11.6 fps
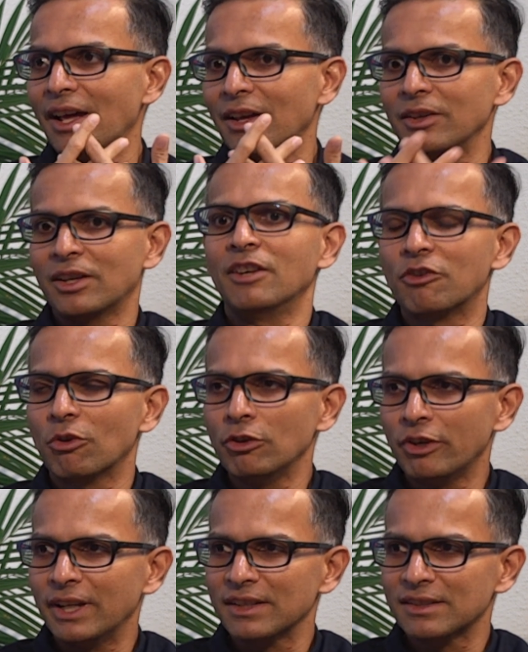control
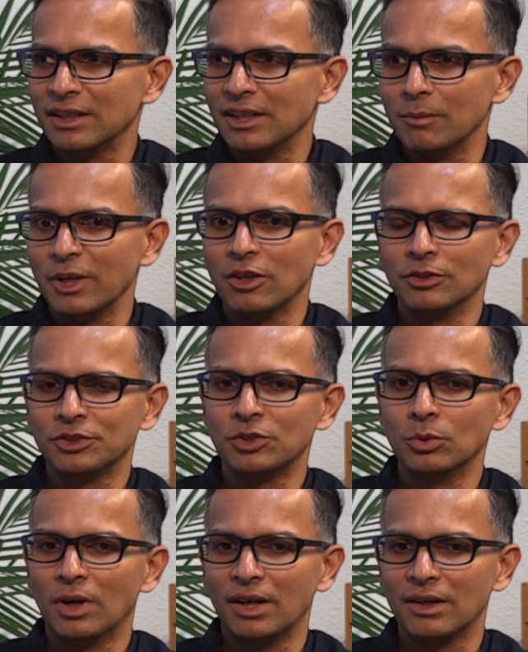your destiny, because
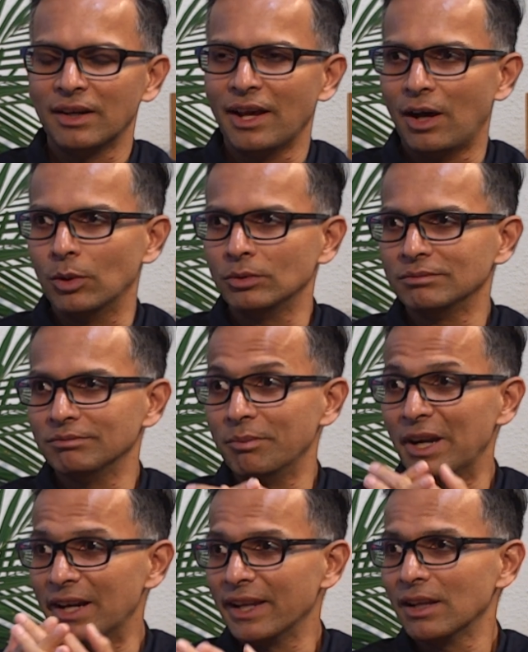you are now
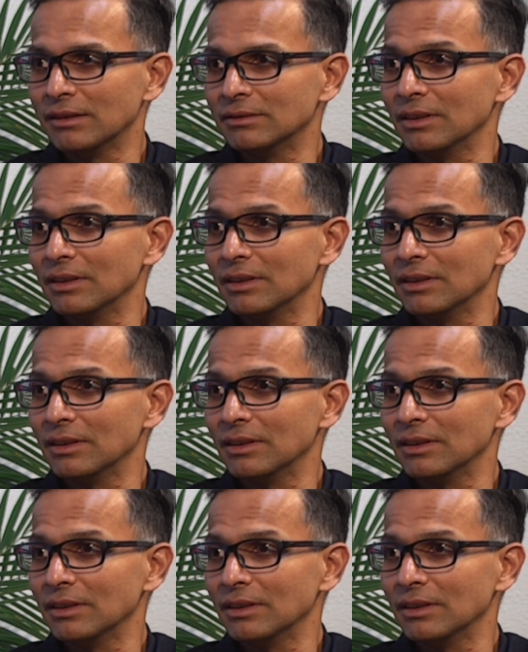building